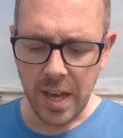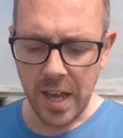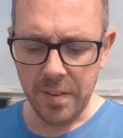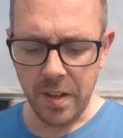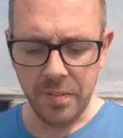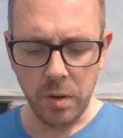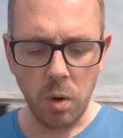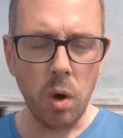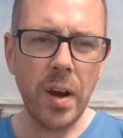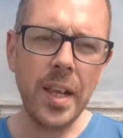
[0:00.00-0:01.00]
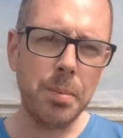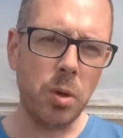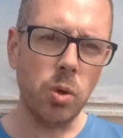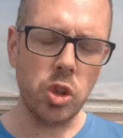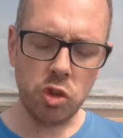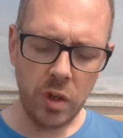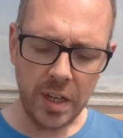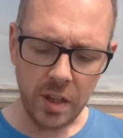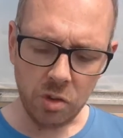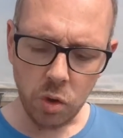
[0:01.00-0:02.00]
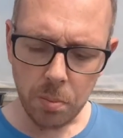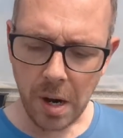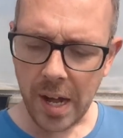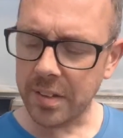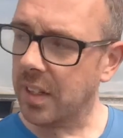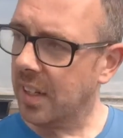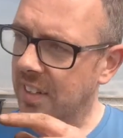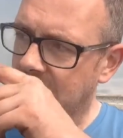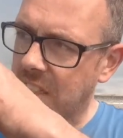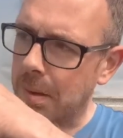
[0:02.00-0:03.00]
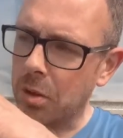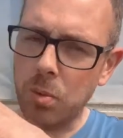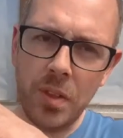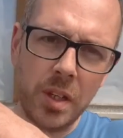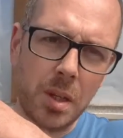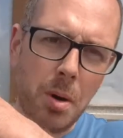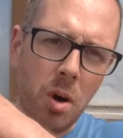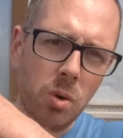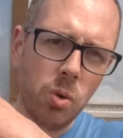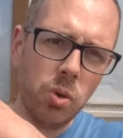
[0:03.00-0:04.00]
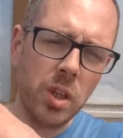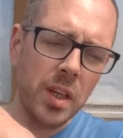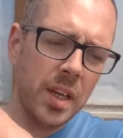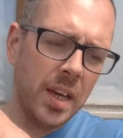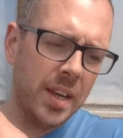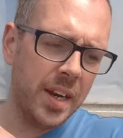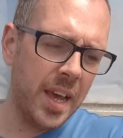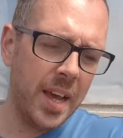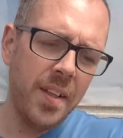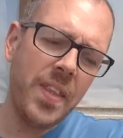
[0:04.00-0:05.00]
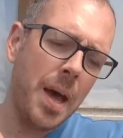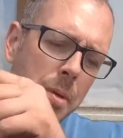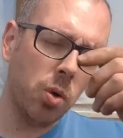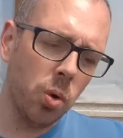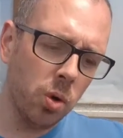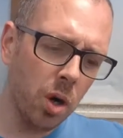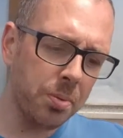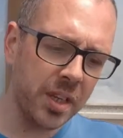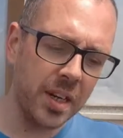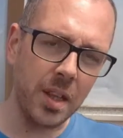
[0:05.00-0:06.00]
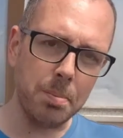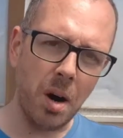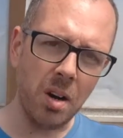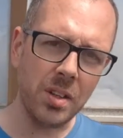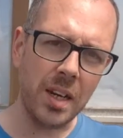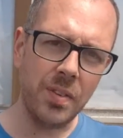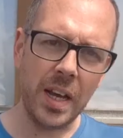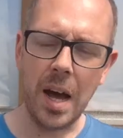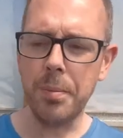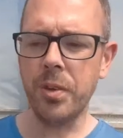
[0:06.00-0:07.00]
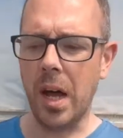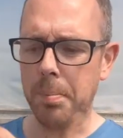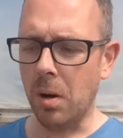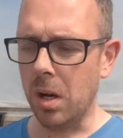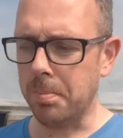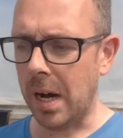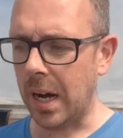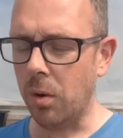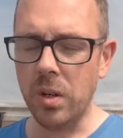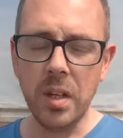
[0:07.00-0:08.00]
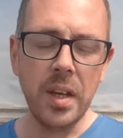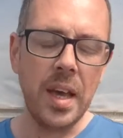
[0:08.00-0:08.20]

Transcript: If they're all right, they'll be going straight in the grow bags. Same as with the tomatoes in there, they'll be going up, sitting in the pot. Anything happens, I'll pull them back out.